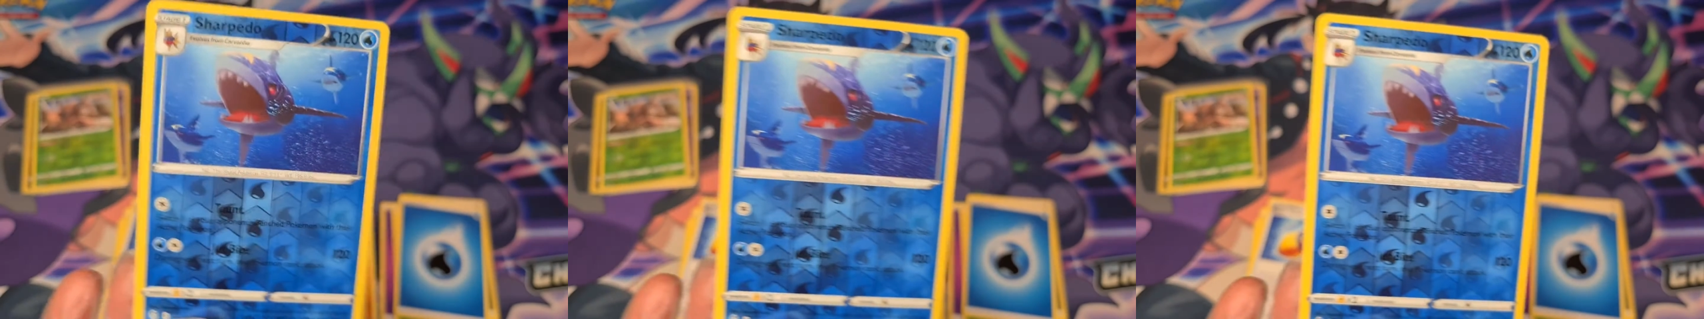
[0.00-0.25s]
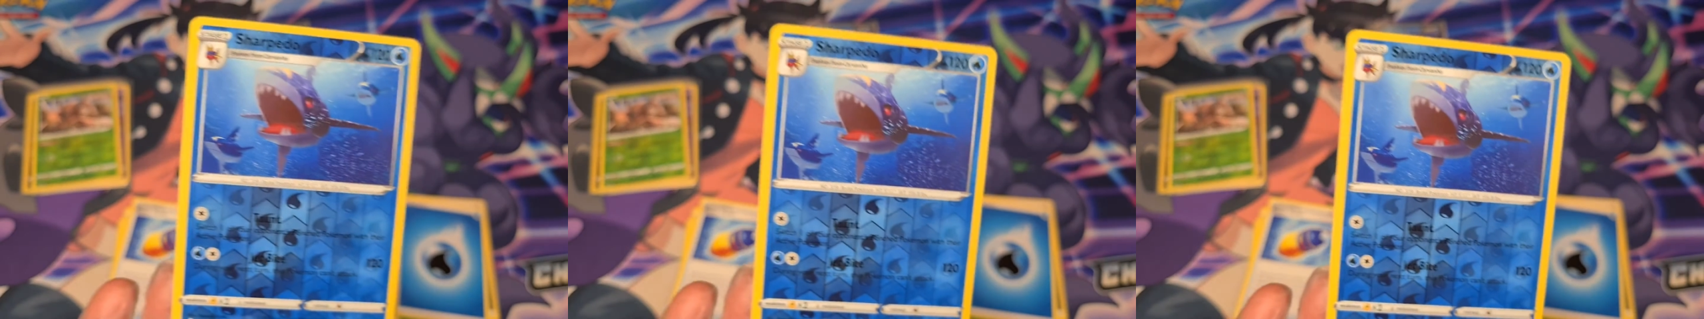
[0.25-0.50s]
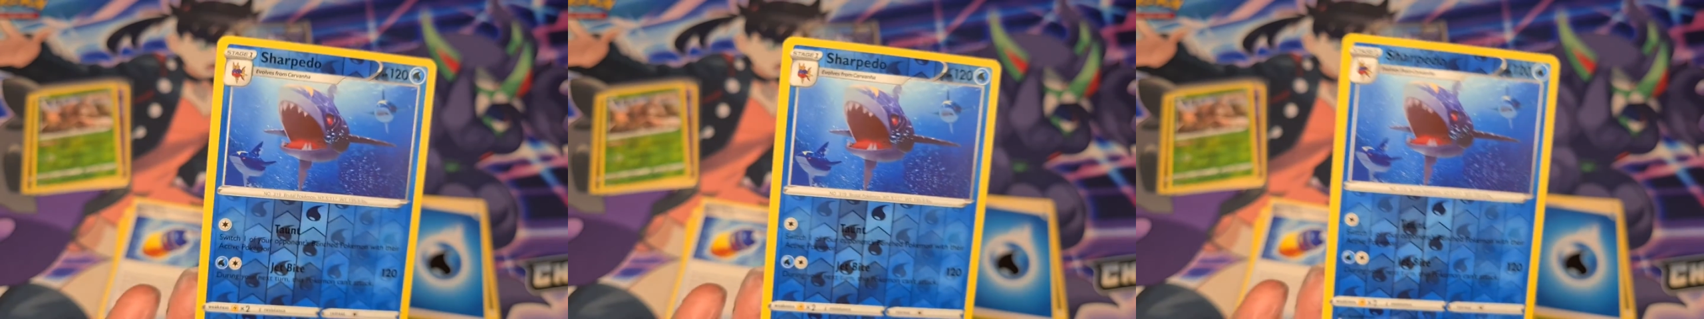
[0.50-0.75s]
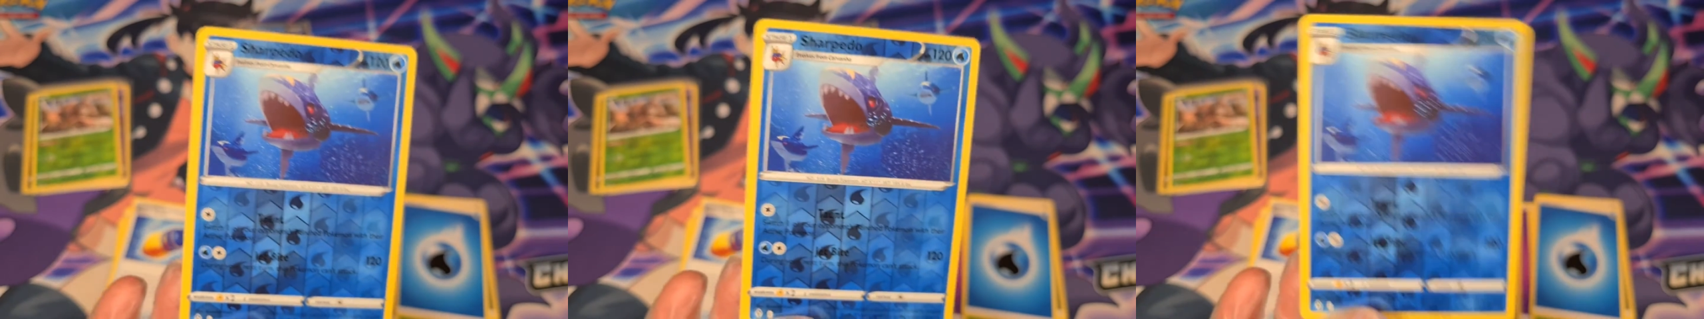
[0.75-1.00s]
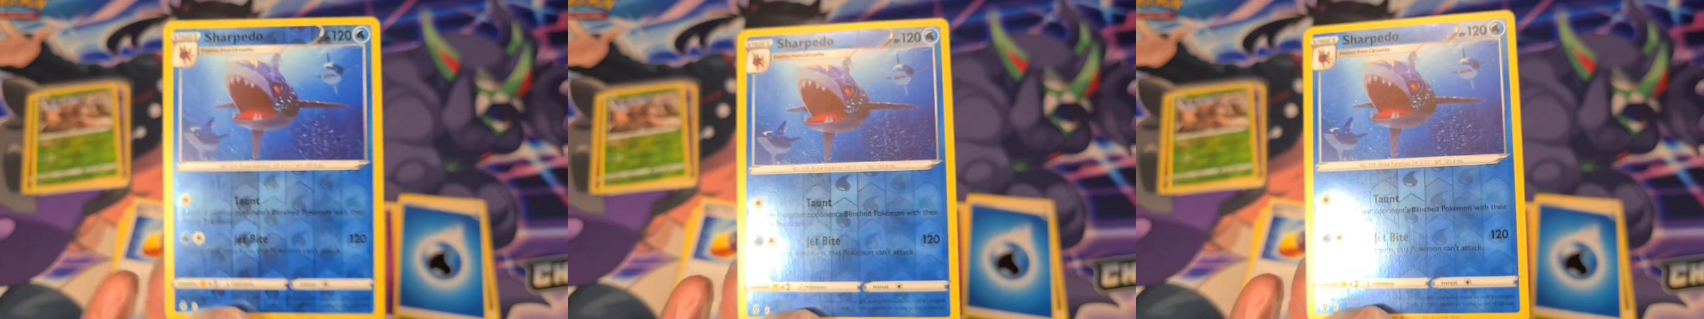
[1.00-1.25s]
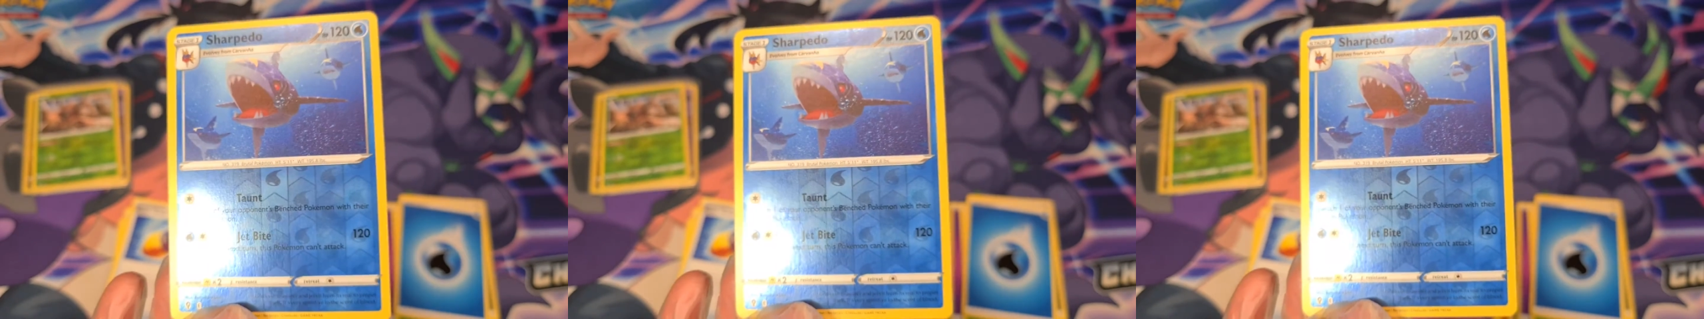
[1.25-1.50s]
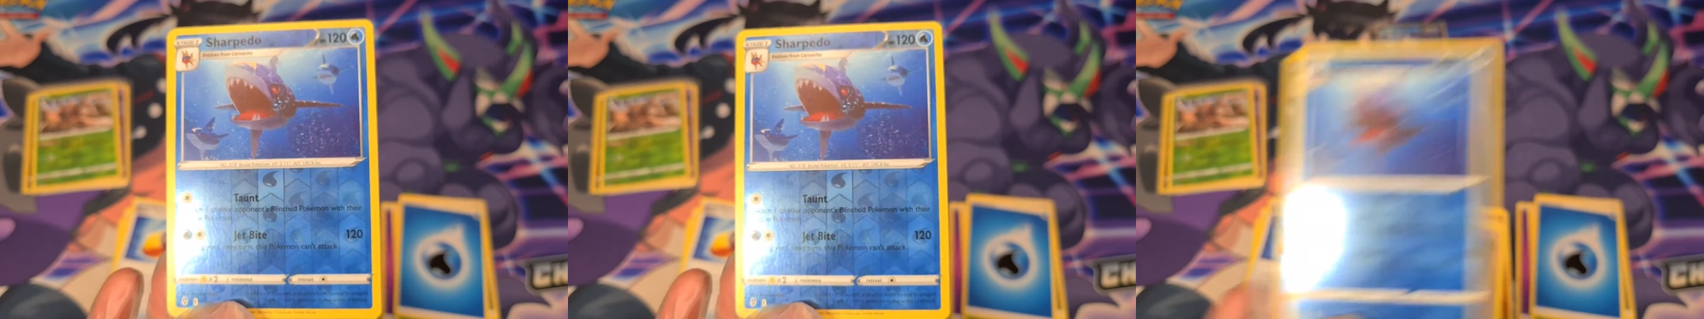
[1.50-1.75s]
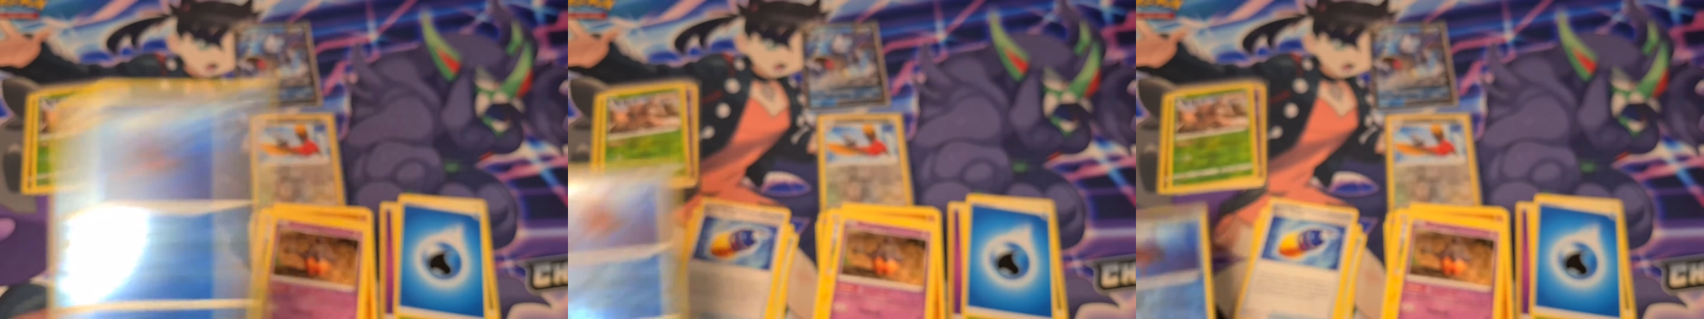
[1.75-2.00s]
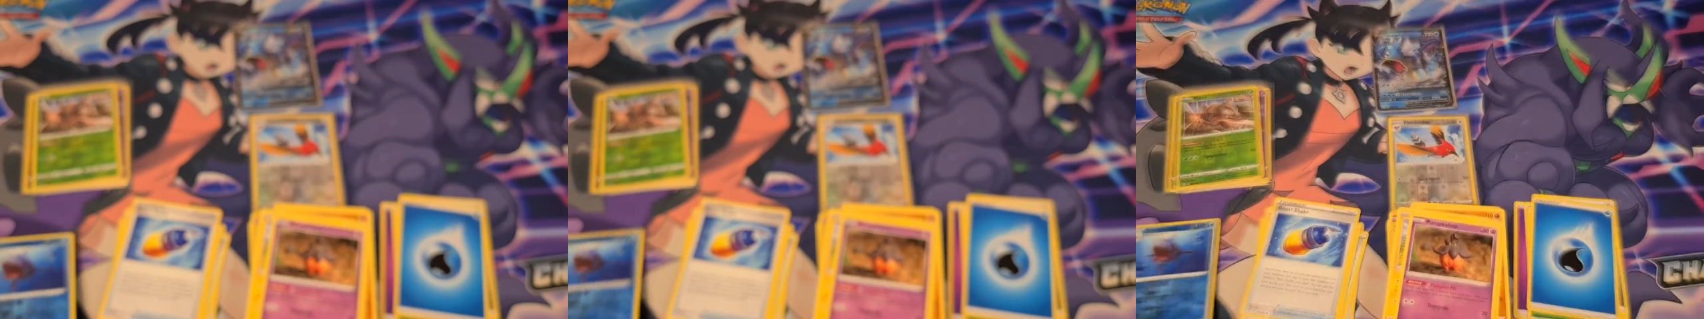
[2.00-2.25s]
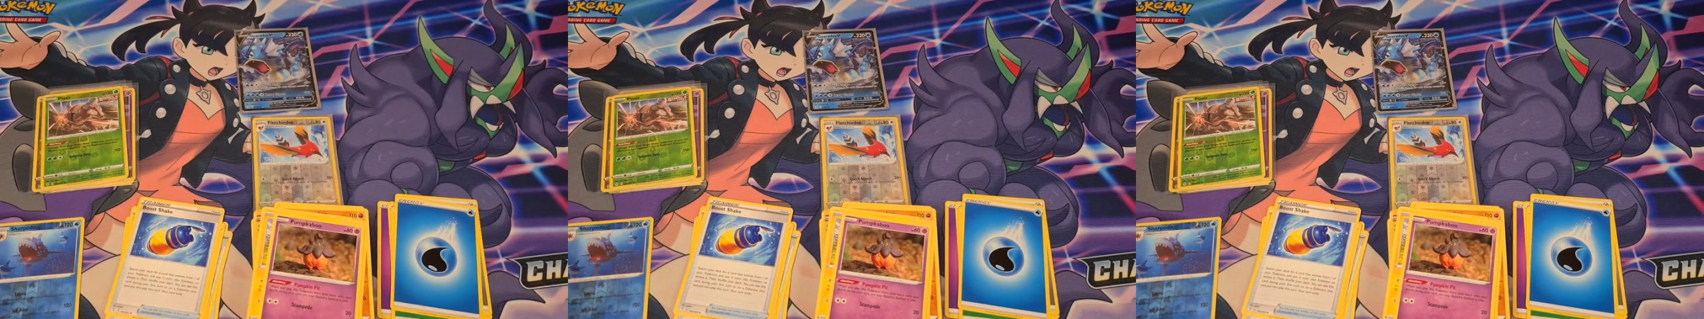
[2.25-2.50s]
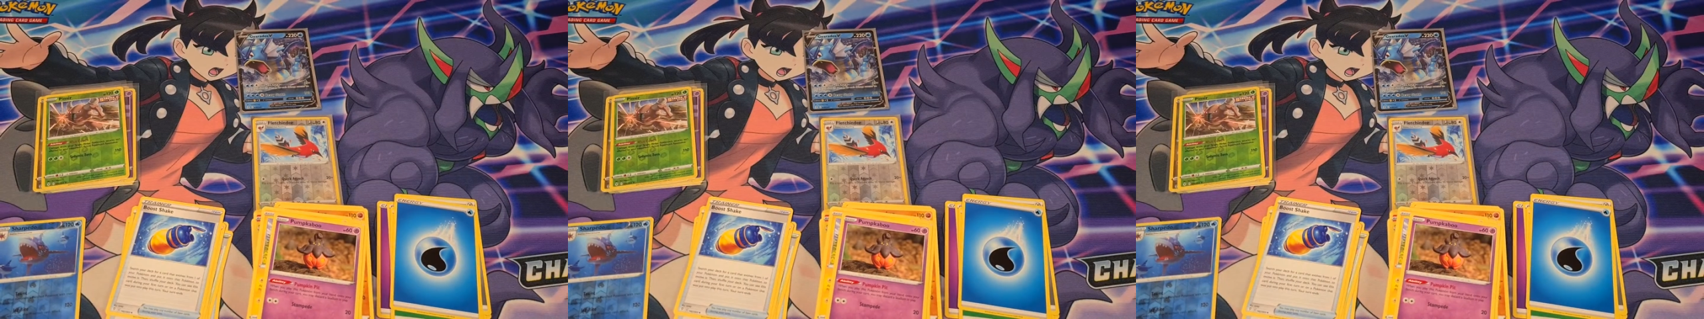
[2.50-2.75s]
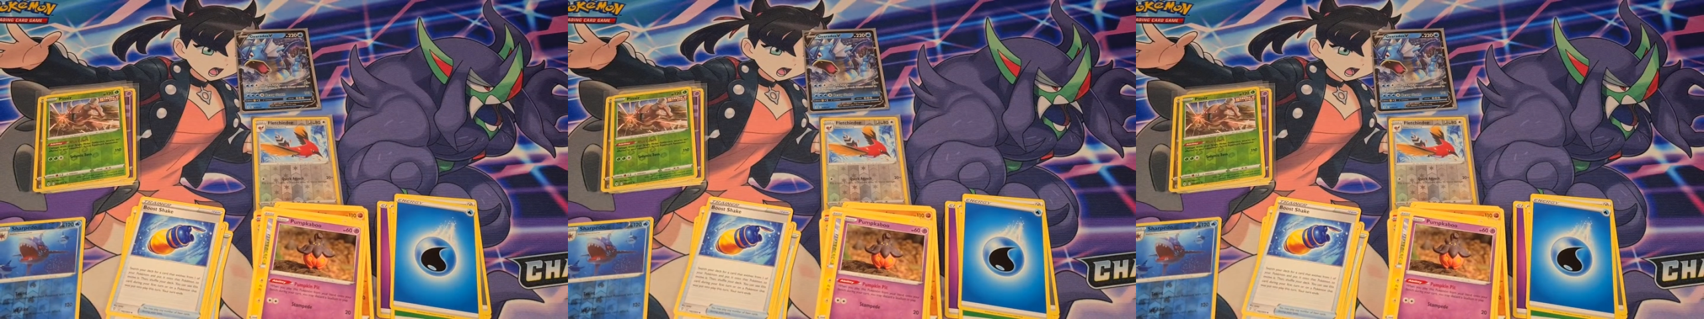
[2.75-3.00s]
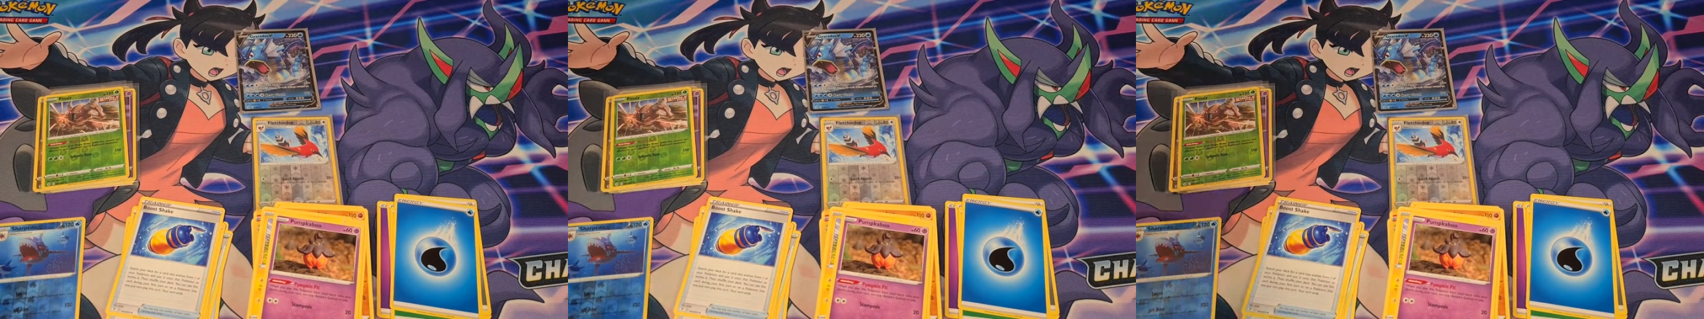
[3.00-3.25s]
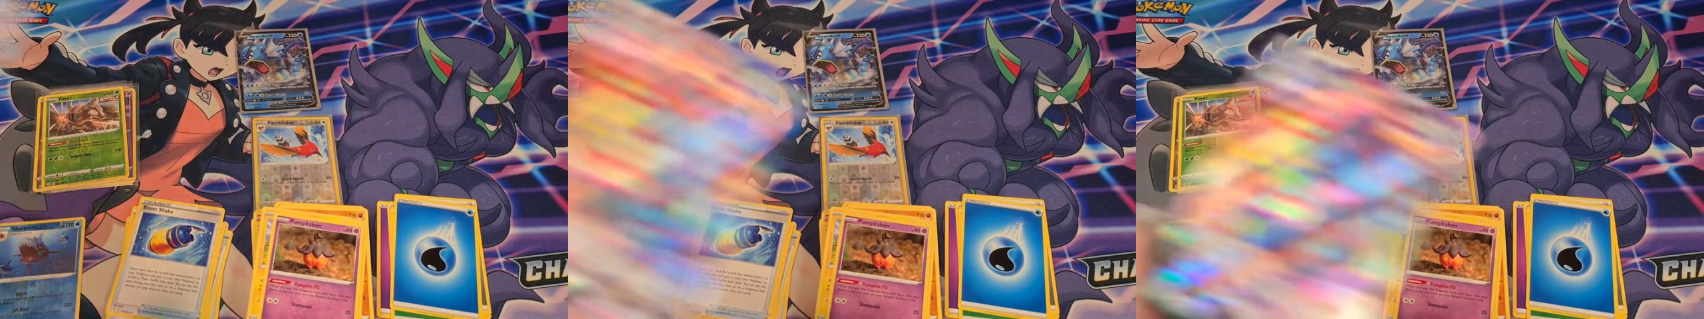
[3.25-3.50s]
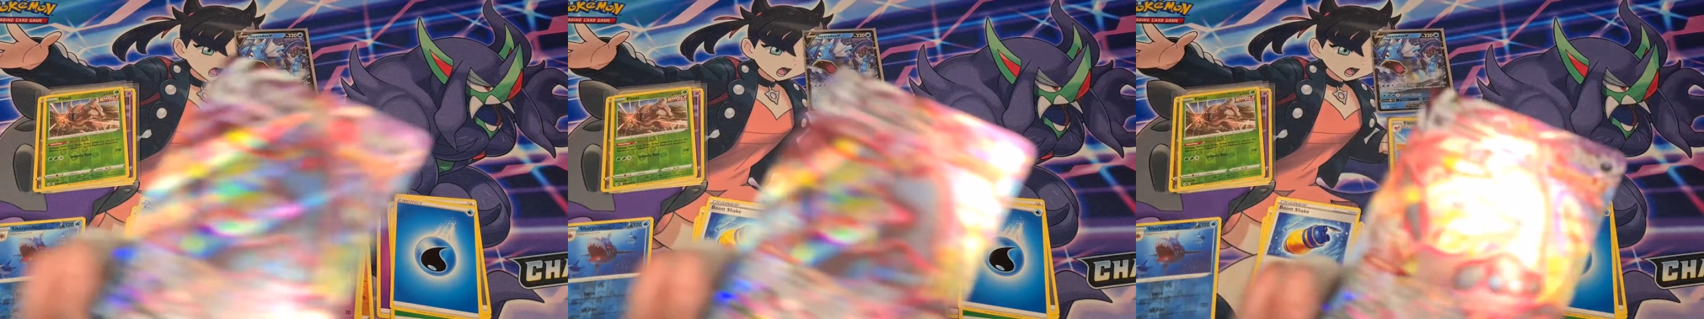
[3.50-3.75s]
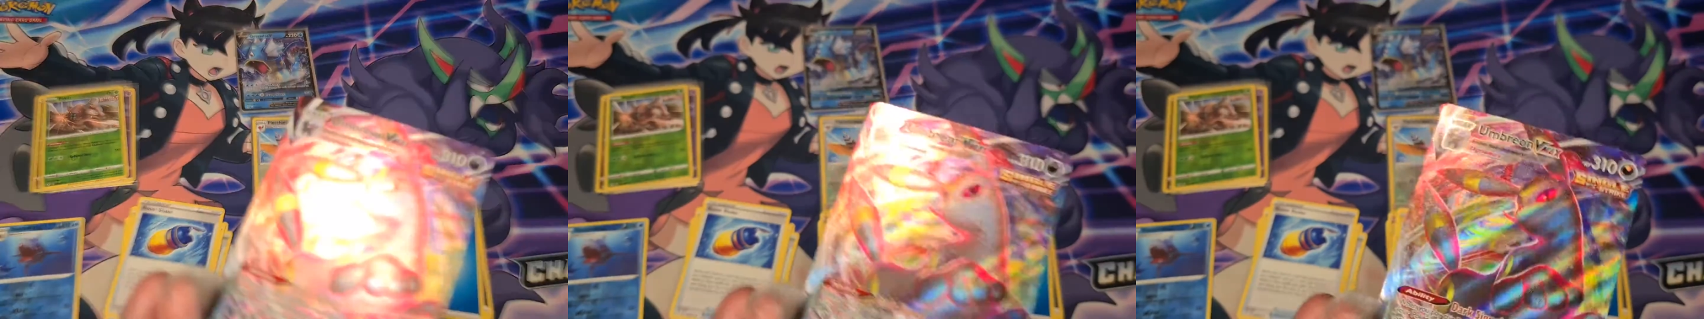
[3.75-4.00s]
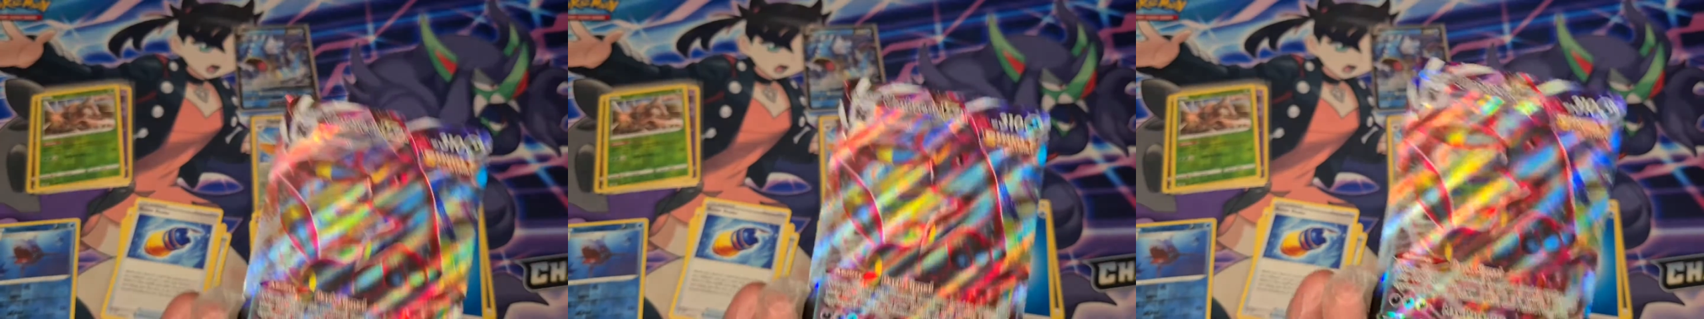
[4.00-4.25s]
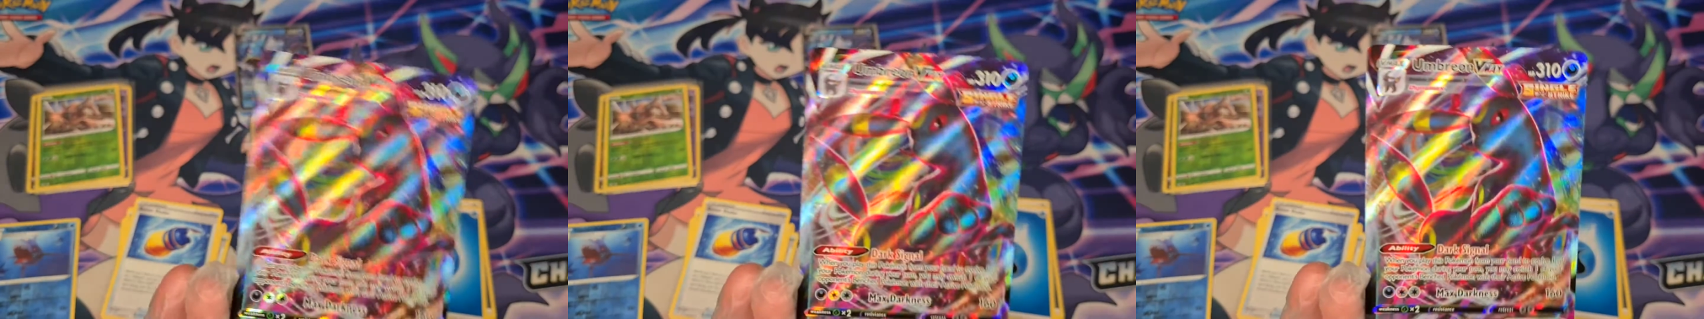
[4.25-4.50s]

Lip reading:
No face is visible, so there are no lips to read.